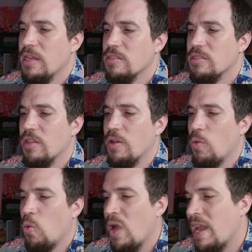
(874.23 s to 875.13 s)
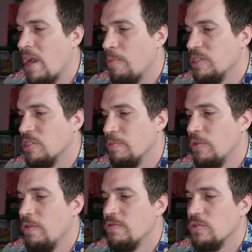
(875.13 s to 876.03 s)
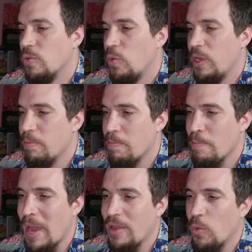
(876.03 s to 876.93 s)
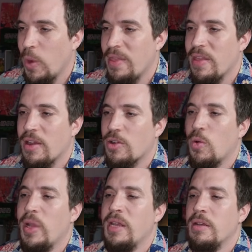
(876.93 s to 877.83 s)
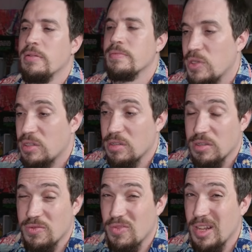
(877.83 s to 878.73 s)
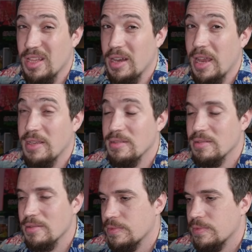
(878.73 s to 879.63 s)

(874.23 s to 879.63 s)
so that when our bishop moves, we might win their queen, which looks really nice.